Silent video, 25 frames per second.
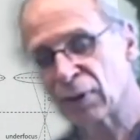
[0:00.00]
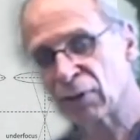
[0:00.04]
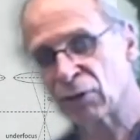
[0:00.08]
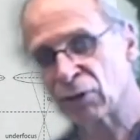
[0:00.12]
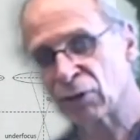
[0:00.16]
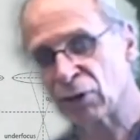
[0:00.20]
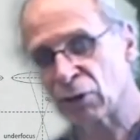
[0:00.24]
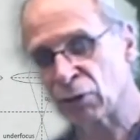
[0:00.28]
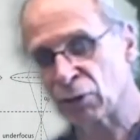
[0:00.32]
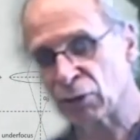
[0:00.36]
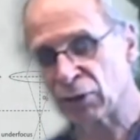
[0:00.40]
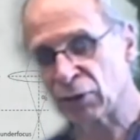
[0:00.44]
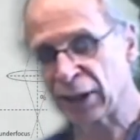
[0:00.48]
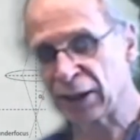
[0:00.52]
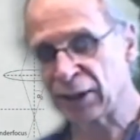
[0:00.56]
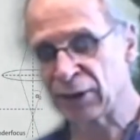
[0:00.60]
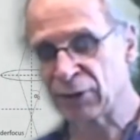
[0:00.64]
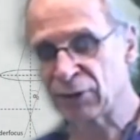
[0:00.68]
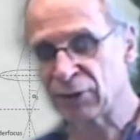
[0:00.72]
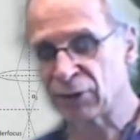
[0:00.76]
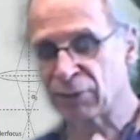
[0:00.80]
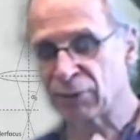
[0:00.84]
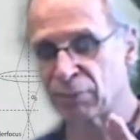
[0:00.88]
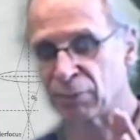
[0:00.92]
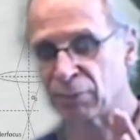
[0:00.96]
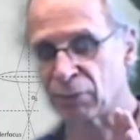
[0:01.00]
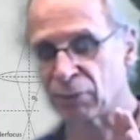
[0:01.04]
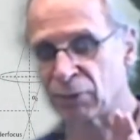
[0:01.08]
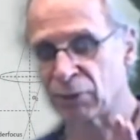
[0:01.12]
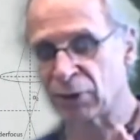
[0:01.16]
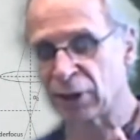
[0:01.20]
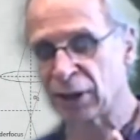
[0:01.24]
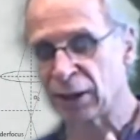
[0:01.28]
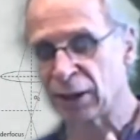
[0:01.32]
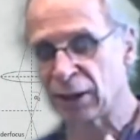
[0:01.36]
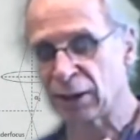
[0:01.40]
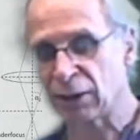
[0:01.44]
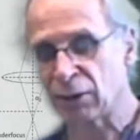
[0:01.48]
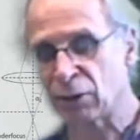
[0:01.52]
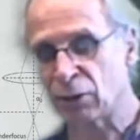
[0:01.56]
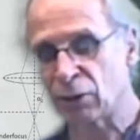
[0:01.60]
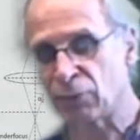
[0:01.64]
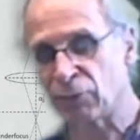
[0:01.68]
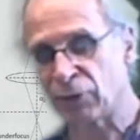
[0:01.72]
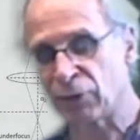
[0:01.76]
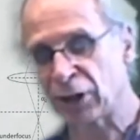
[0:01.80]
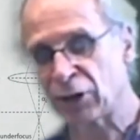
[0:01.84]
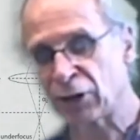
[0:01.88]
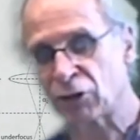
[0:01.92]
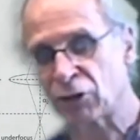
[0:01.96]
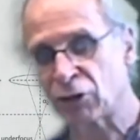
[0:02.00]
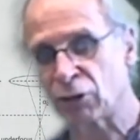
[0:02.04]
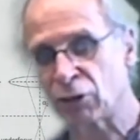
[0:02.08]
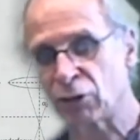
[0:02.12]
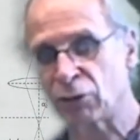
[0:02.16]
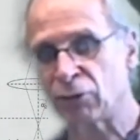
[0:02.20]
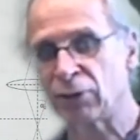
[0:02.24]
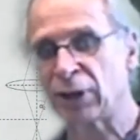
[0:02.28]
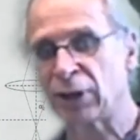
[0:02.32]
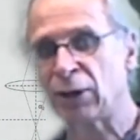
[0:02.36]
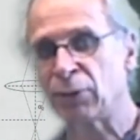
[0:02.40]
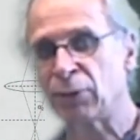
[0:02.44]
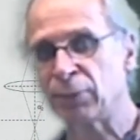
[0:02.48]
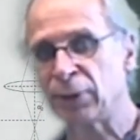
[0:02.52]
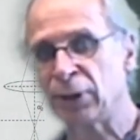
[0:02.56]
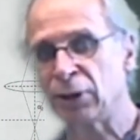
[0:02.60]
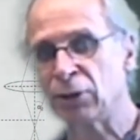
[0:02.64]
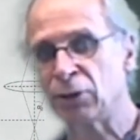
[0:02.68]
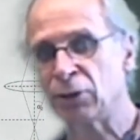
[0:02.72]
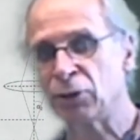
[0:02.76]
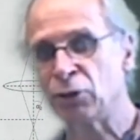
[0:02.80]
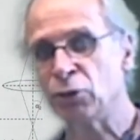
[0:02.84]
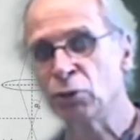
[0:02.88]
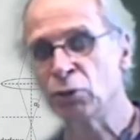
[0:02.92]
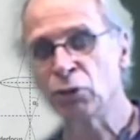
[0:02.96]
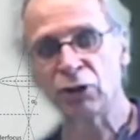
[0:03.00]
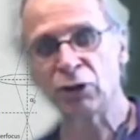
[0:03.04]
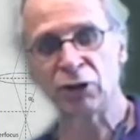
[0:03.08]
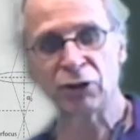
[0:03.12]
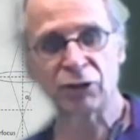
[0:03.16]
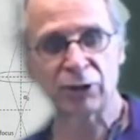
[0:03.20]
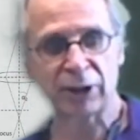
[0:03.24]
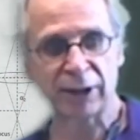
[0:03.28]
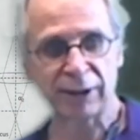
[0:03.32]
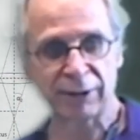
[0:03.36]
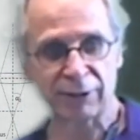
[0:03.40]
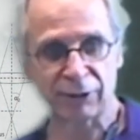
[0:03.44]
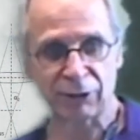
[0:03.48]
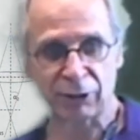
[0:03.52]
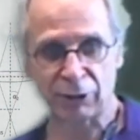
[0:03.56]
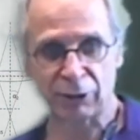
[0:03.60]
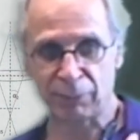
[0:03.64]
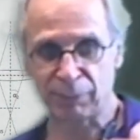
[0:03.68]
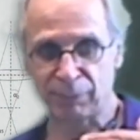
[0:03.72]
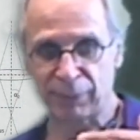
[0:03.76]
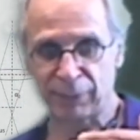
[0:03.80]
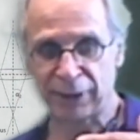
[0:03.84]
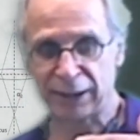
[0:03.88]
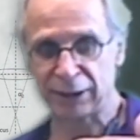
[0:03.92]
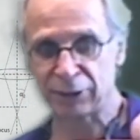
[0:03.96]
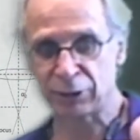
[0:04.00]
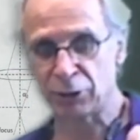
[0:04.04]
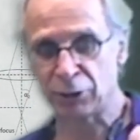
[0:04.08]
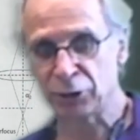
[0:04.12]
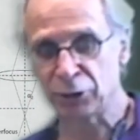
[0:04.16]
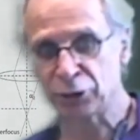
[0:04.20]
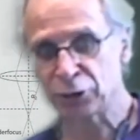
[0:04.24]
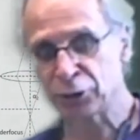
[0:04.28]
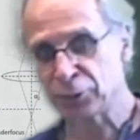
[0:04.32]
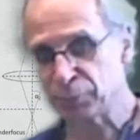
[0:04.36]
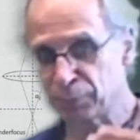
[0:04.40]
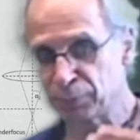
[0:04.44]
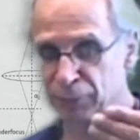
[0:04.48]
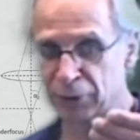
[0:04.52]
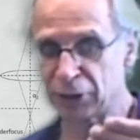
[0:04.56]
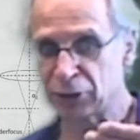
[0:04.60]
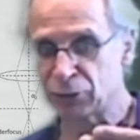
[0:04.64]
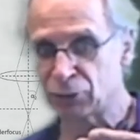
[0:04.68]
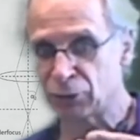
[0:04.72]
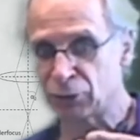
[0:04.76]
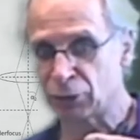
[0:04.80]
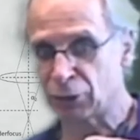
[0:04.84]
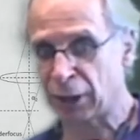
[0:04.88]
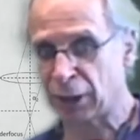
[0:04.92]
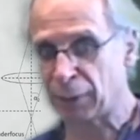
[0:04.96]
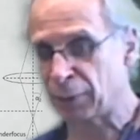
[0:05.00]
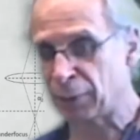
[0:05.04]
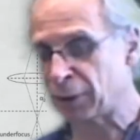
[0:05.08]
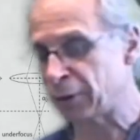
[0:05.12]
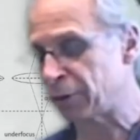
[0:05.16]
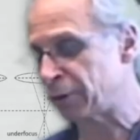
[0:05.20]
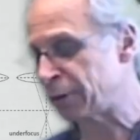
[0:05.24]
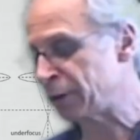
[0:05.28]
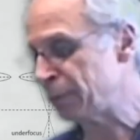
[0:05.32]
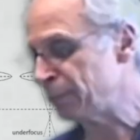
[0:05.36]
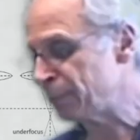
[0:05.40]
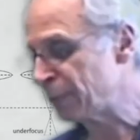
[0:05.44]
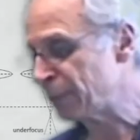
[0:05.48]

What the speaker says: So that is the convention of how we are using that. So I told you it's vocabulary.